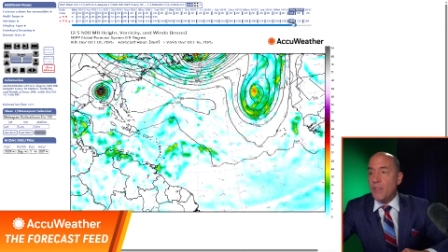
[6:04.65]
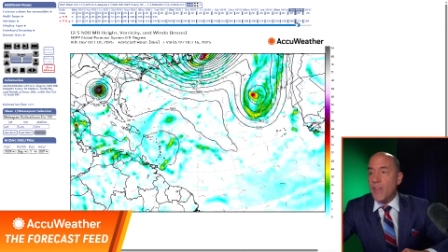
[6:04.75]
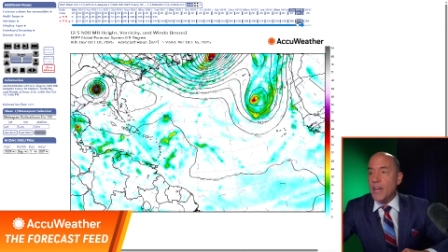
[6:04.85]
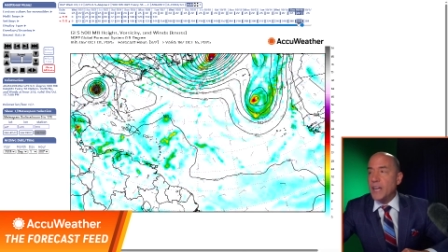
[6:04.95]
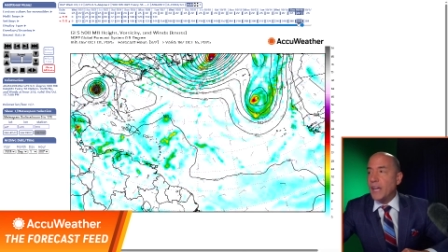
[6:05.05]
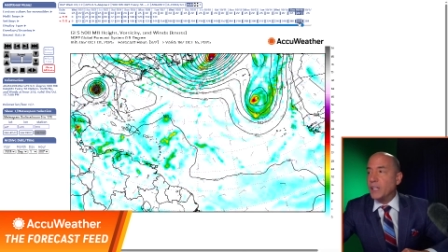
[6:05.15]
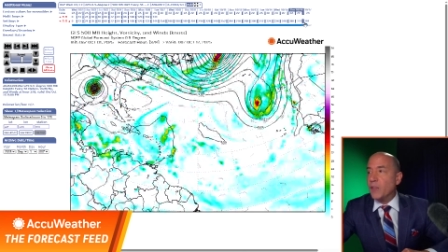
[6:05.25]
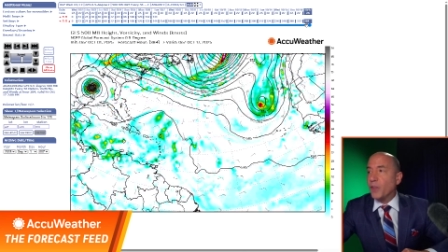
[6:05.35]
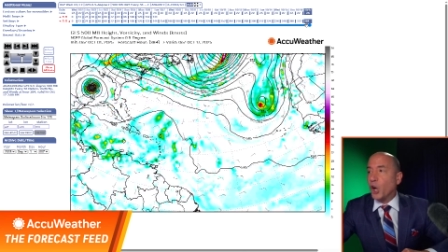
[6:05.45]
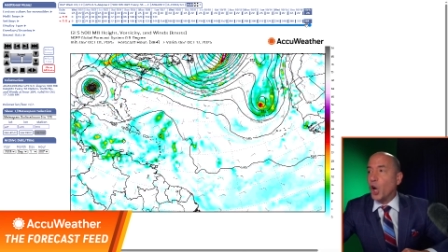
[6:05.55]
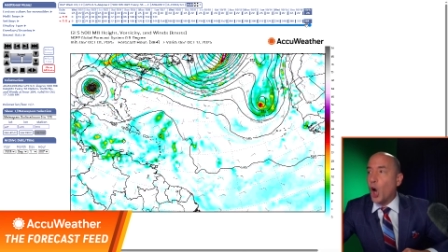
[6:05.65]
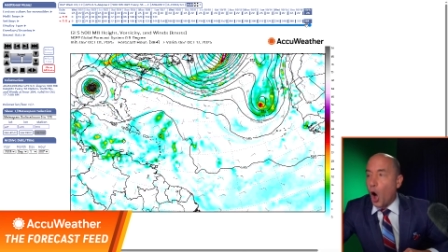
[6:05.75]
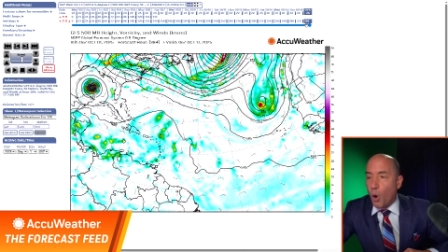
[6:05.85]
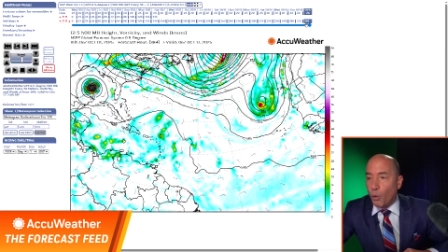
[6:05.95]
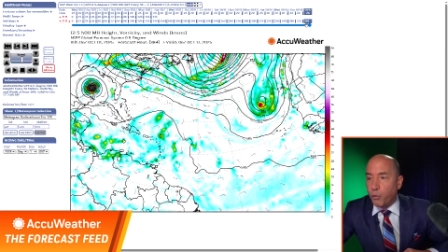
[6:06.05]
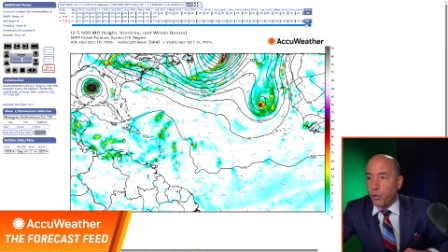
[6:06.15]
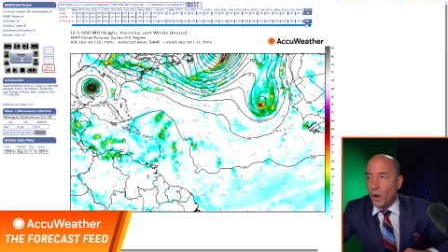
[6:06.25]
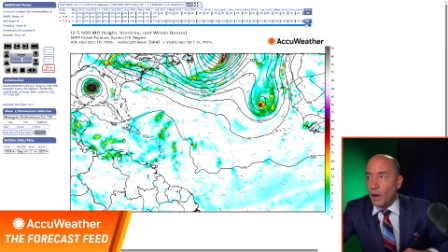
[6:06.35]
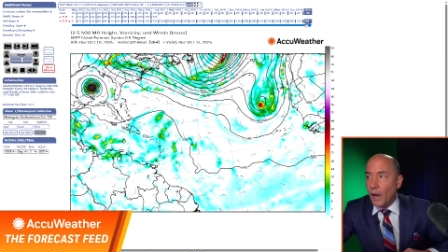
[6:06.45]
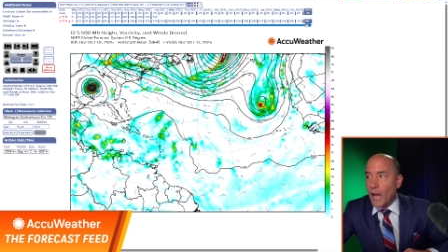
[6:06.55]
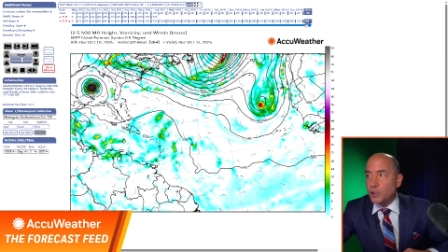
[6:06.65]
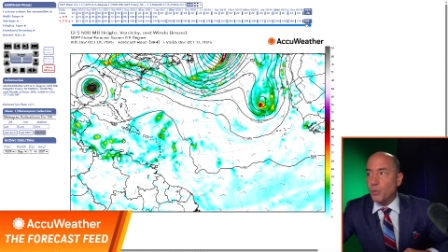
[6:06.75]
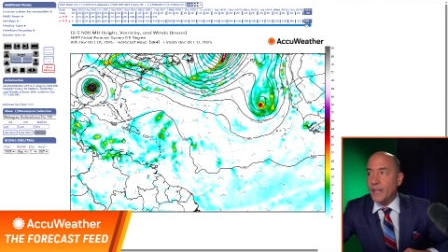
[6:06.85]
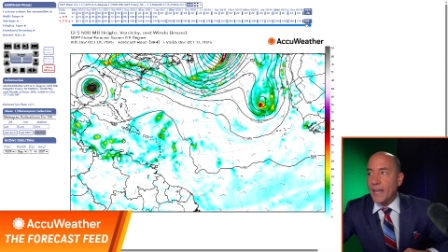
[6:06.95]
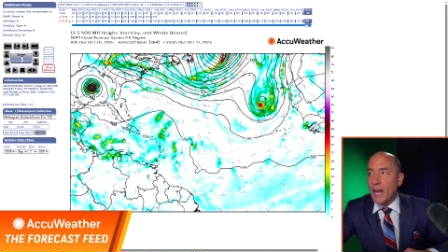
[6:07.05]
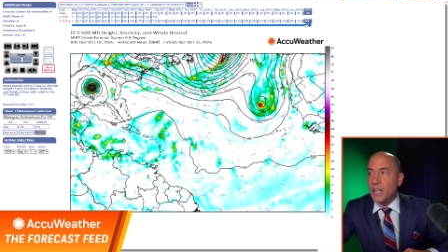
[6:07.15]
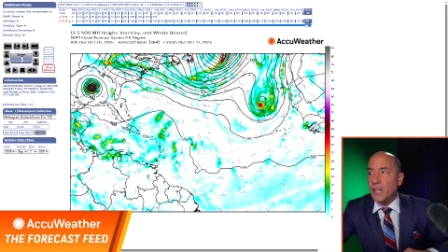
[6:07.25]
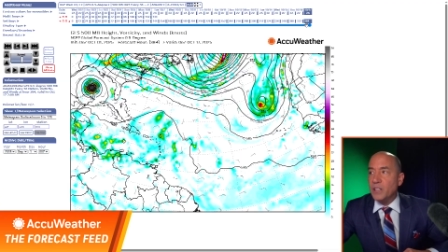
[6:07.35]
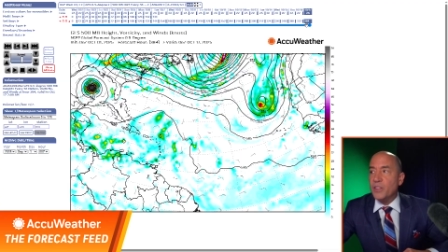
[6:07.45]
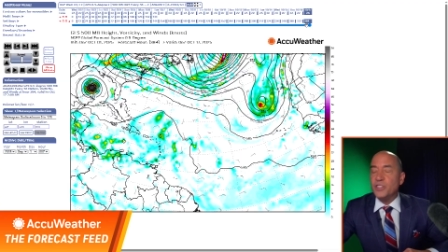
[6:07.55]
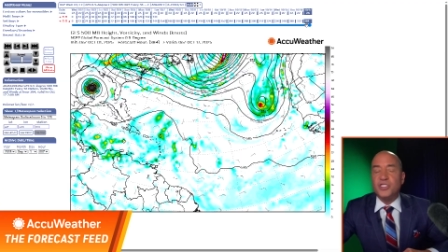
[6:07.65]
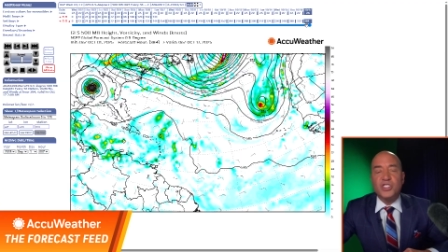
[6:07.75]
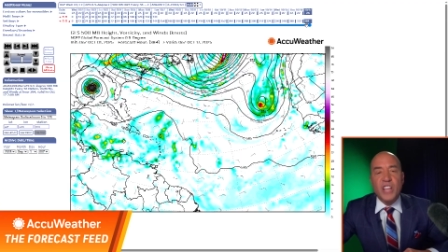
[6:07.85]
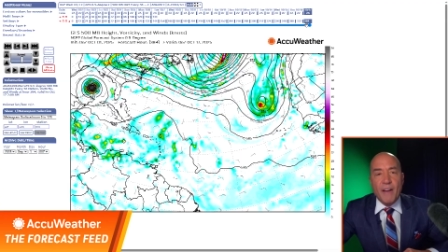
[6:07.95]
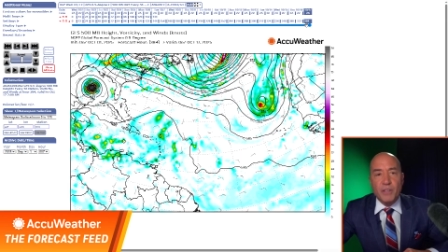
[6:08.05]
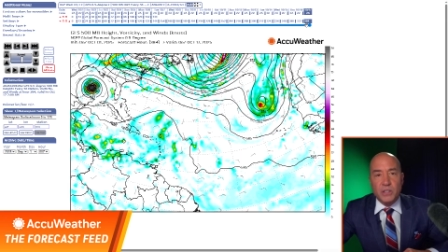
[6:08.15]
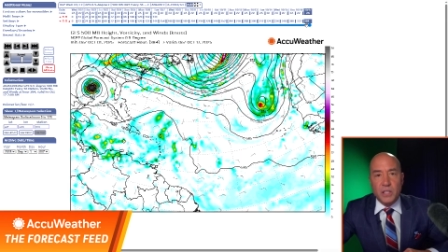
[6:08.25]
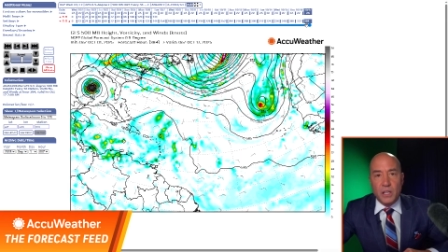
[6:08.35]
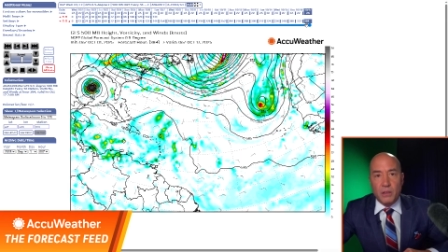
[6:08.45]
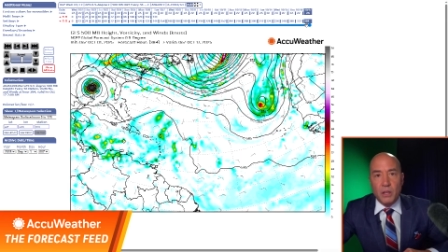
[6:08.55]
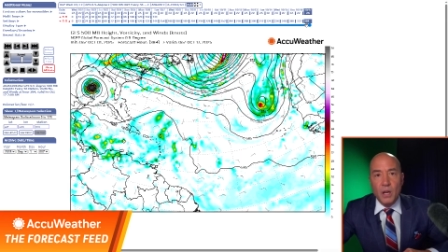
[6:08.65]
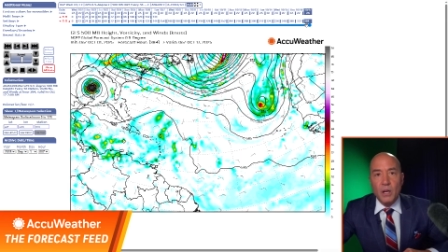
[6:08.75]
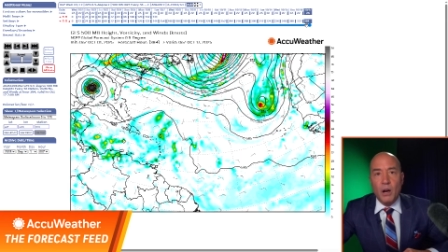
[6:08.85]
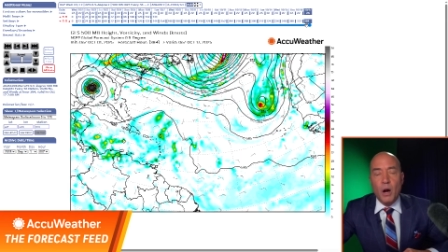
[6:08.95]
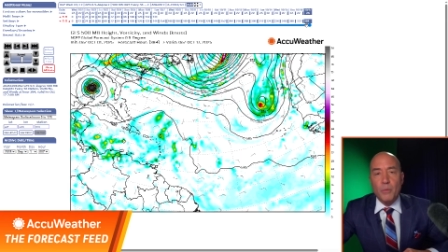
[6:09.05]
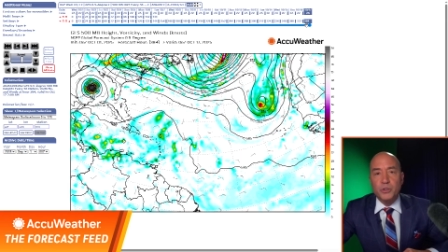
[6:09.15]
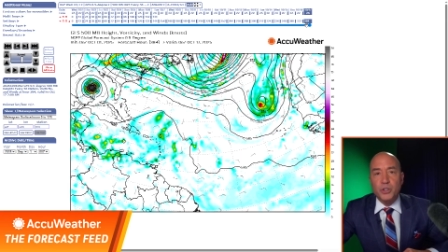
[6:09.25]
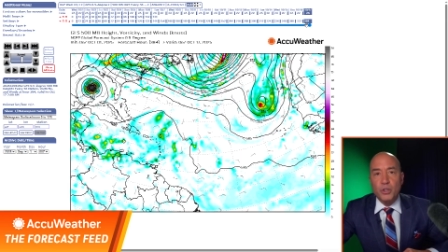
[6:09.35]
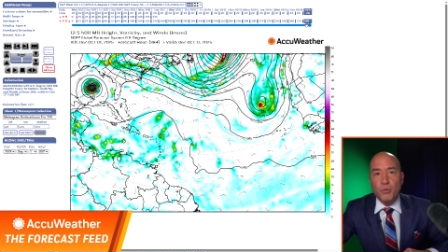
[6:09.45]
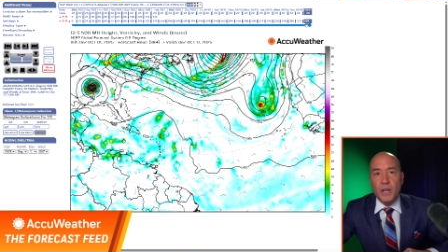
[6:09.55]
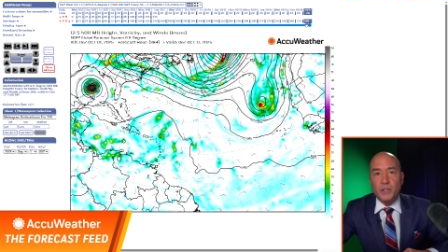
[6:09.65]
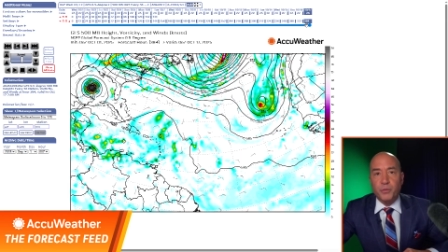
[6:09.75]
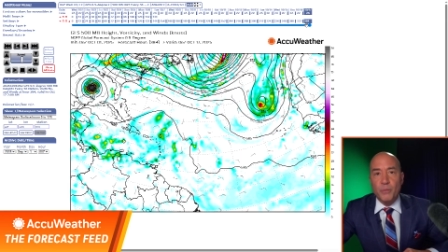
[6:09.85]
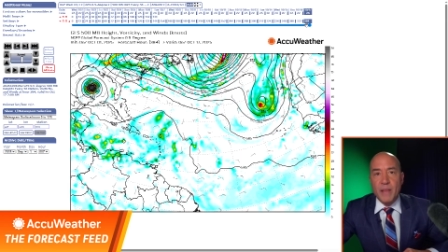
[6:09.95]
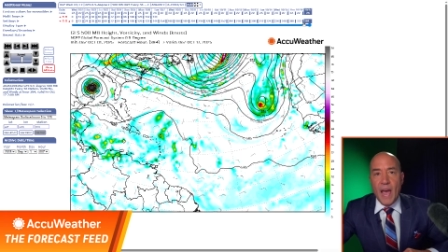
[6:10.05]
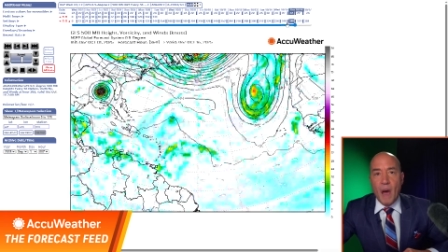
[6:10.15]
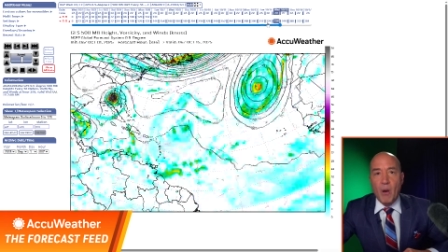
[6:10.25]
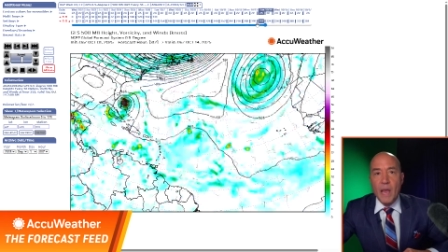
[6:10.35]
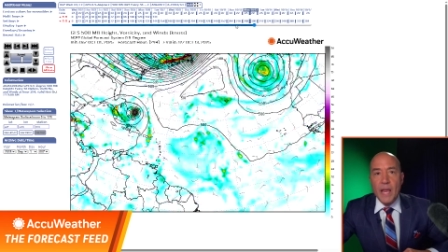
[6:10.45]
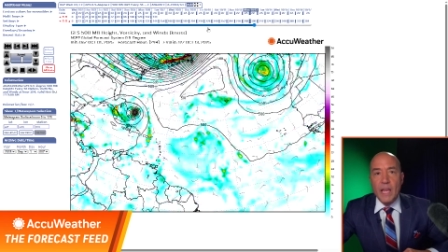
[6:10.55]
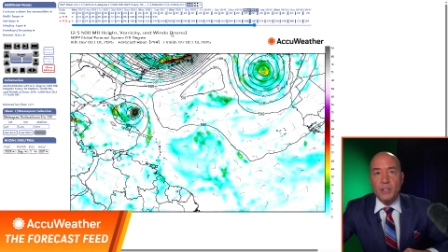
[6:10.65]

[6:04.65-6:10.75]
and then into the Gulf as we get into the 17th, almost two weeks from now.